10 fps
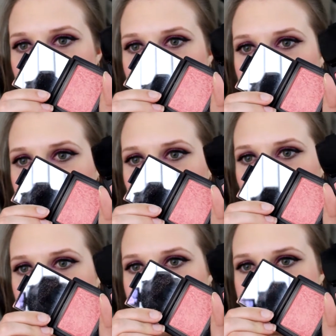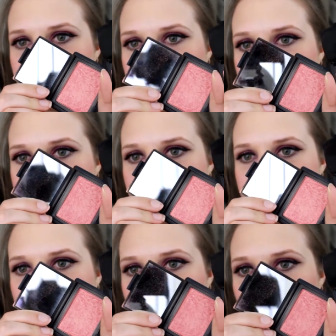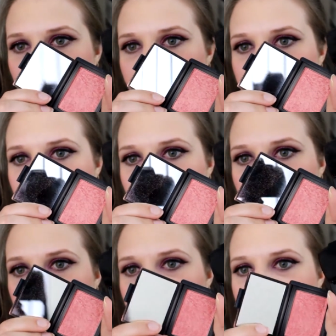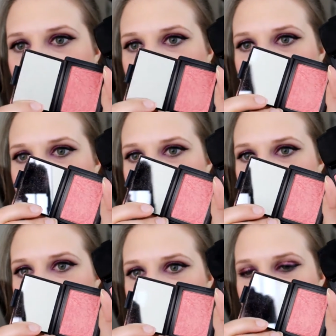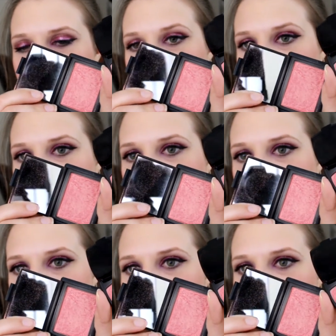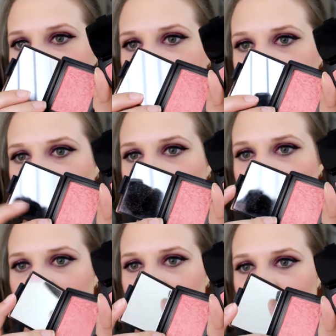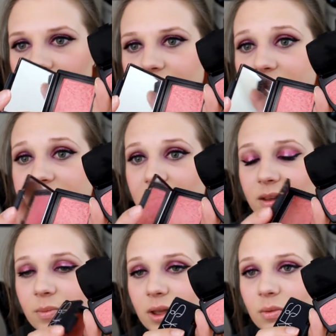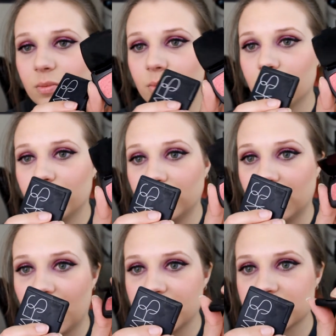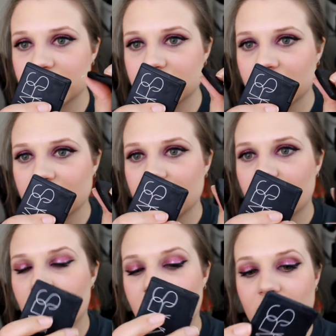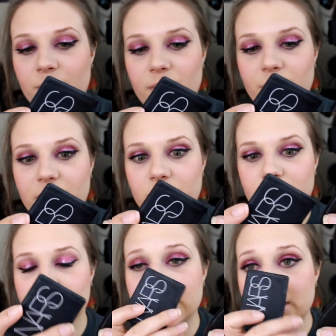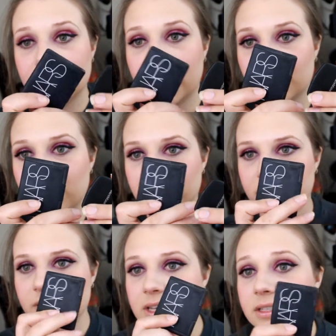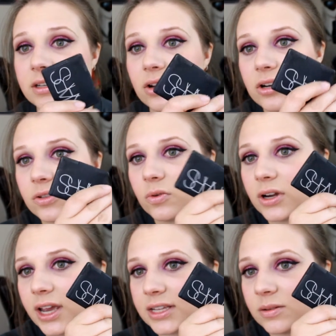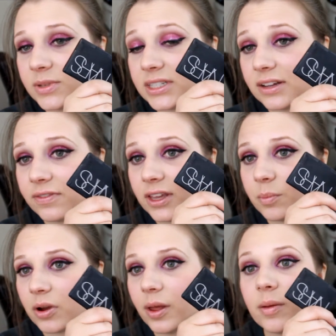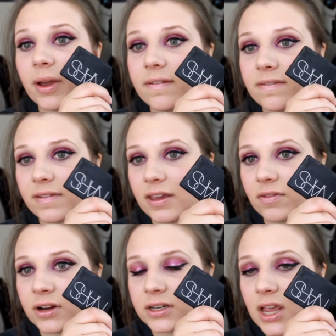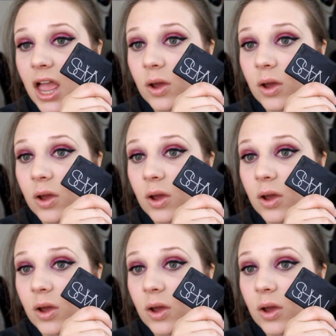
Um, Orgasm I think is just a little bit more kind of shimmery maybe, but they are a lot of the same blush. Um, but I really like both of these. NARS Orgasm is definitely probably my favorite